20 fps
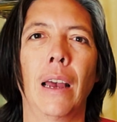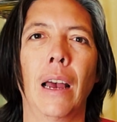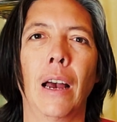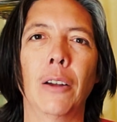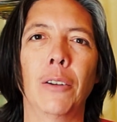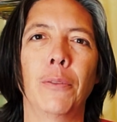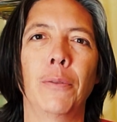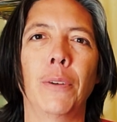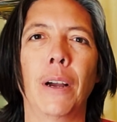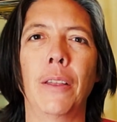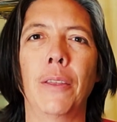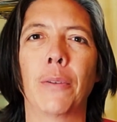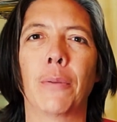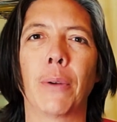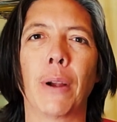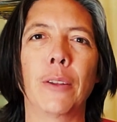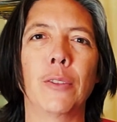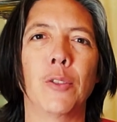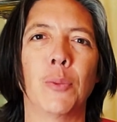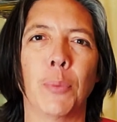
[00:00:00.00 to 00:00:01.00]
How to find the
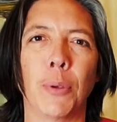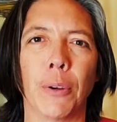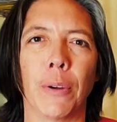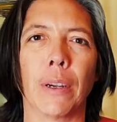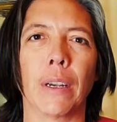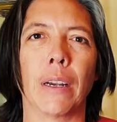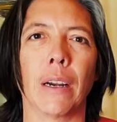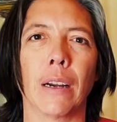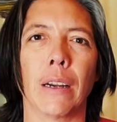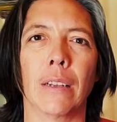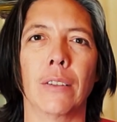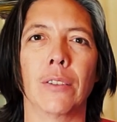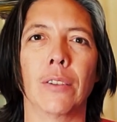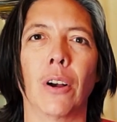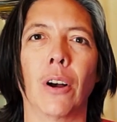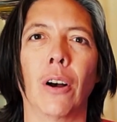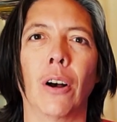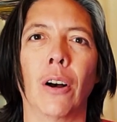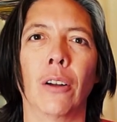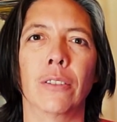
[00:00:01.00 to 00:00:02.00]
right spirit guides
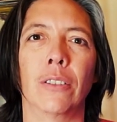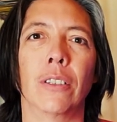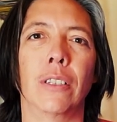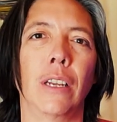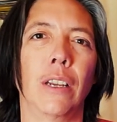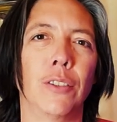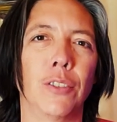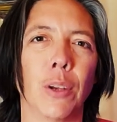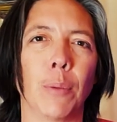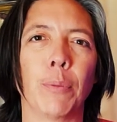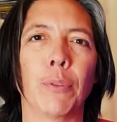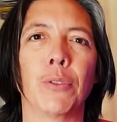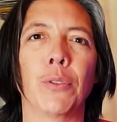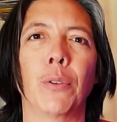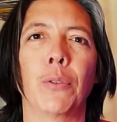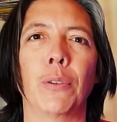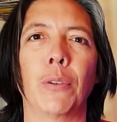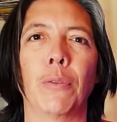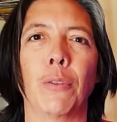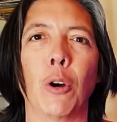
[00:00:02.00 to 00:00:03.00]
on today's
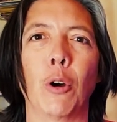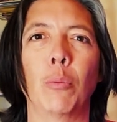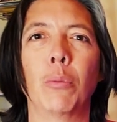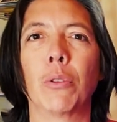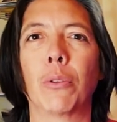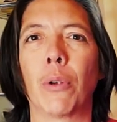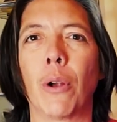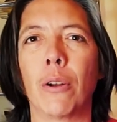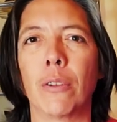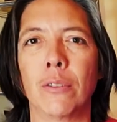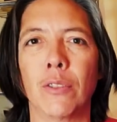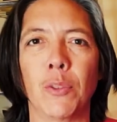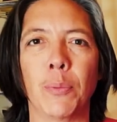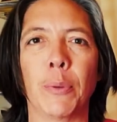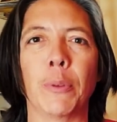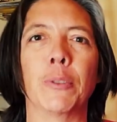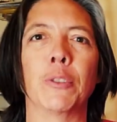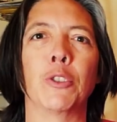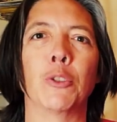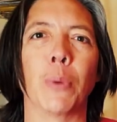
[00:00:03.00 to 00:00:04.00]
episode of Oblyron
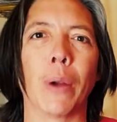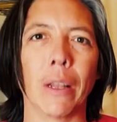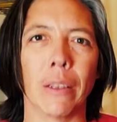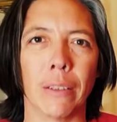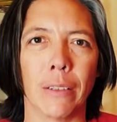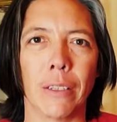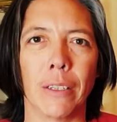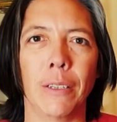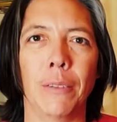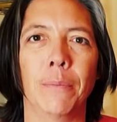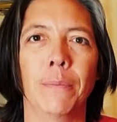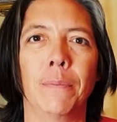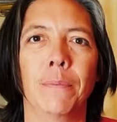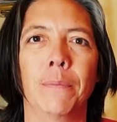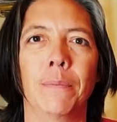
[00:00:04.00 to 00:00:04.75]
Spirituality.